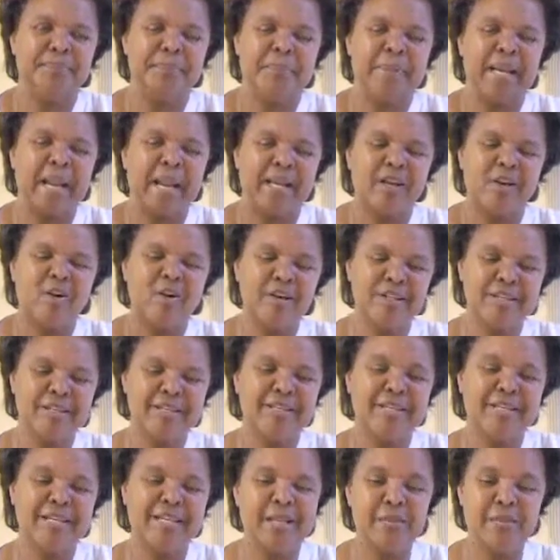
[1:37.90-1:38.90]
But I
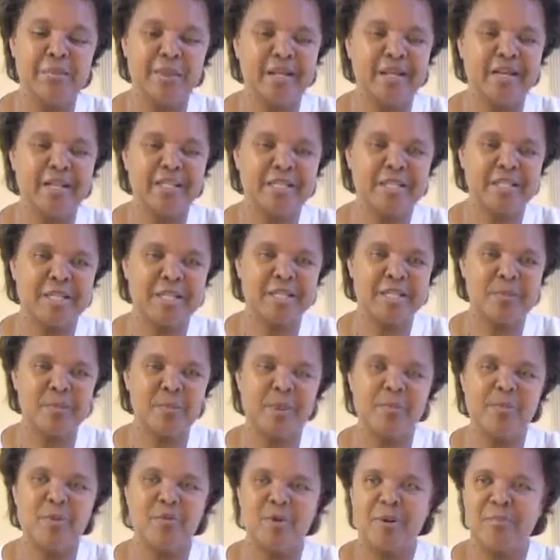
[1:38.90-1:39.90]
couldn't leave because these
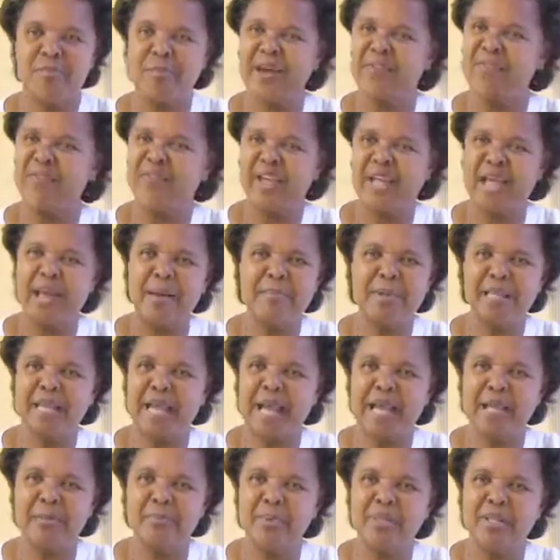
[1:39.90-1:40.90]
people were my
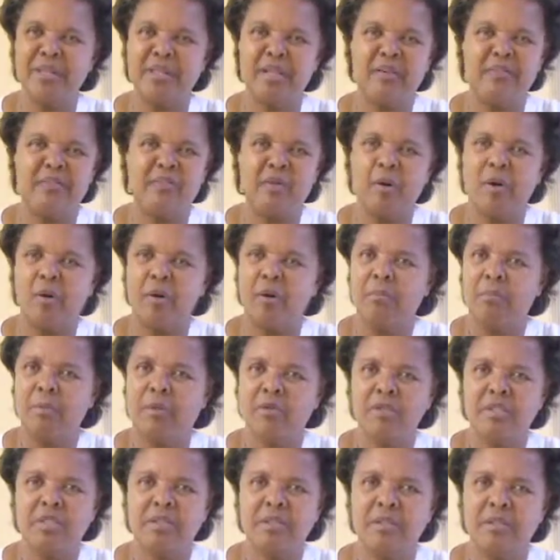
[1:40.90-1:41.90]
family. I'd been there for
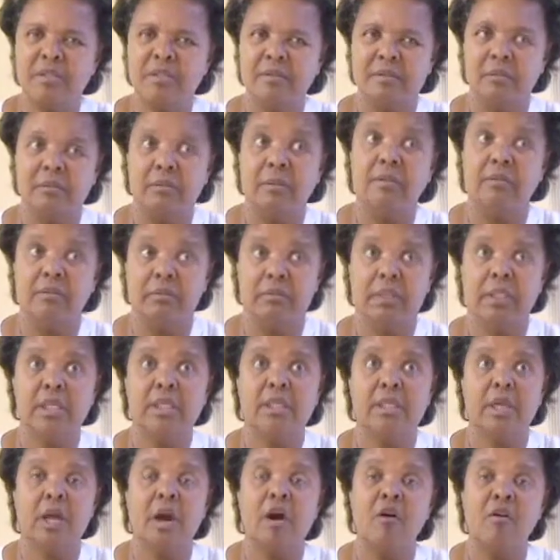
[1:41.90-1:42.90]
almost, well,
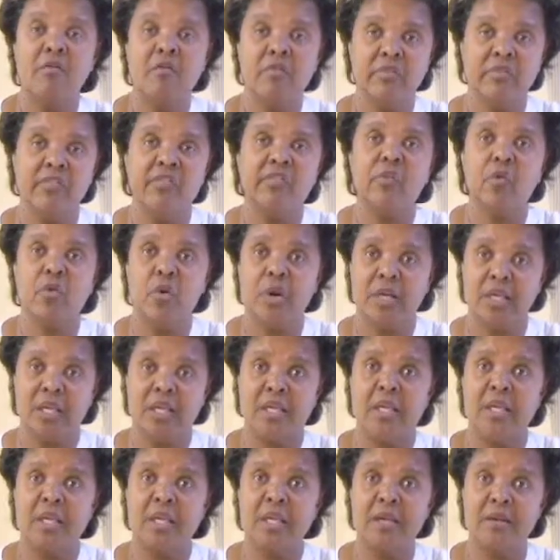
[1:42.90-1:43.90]
really over 40
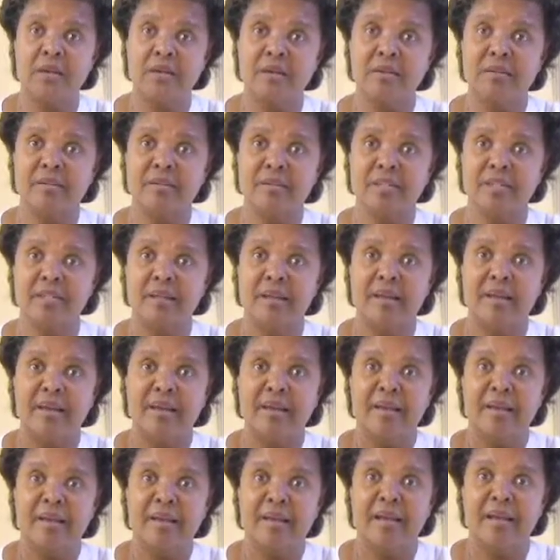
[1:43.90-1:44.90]
years.
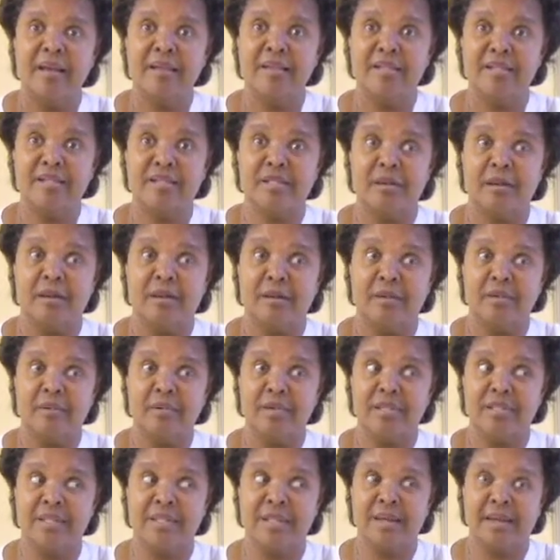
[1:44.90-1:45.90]
And so it
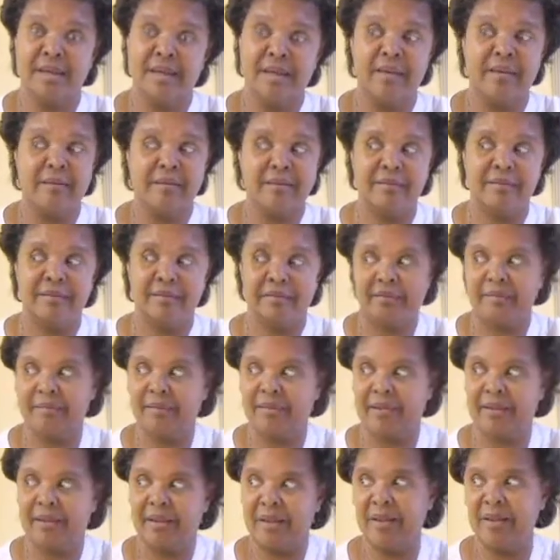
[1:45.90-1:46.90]
was like,
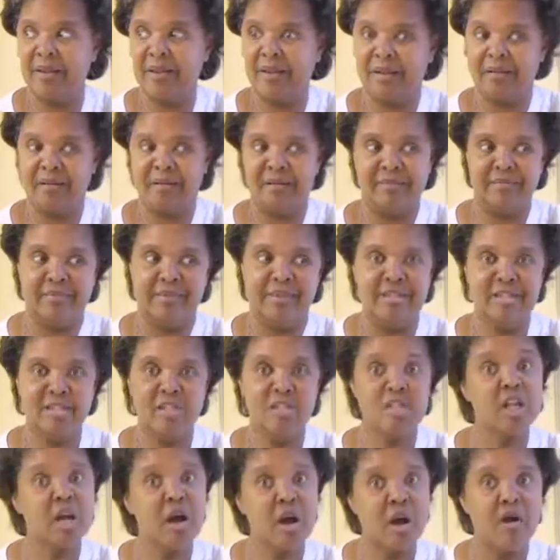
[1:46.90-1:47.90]
this
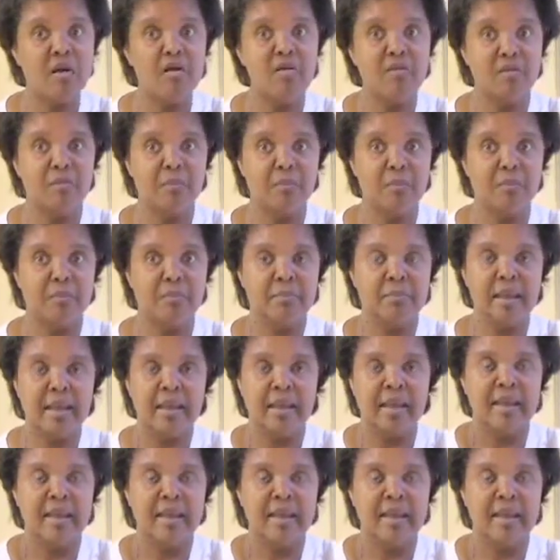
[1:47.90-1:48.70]
is home.